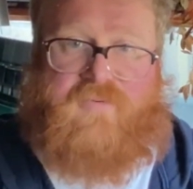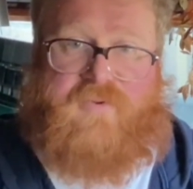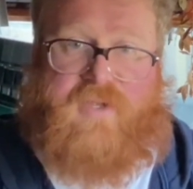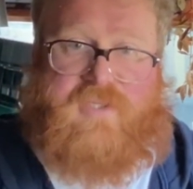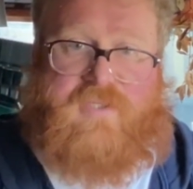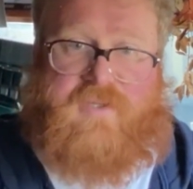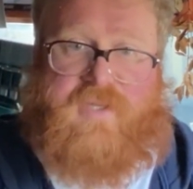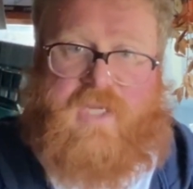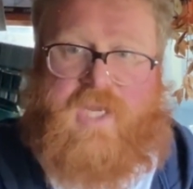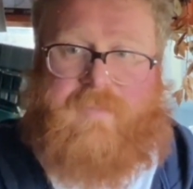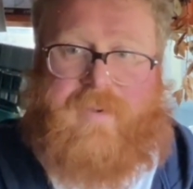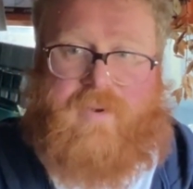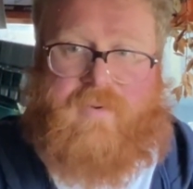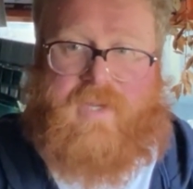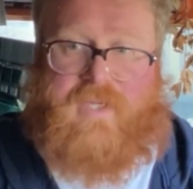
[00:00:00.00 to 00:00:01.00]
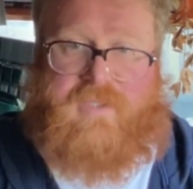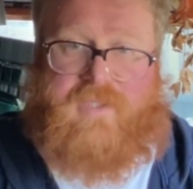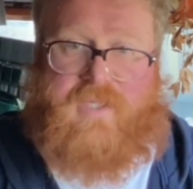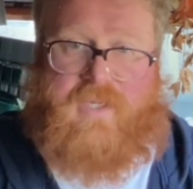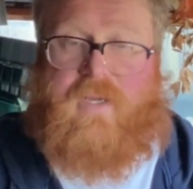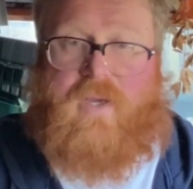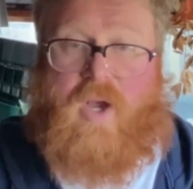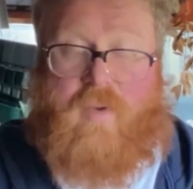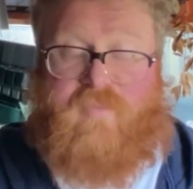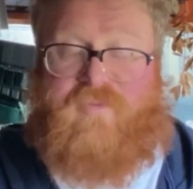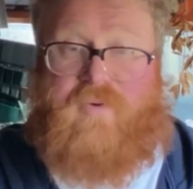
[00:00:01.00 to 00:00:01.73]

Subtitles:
for you to think about getting a hop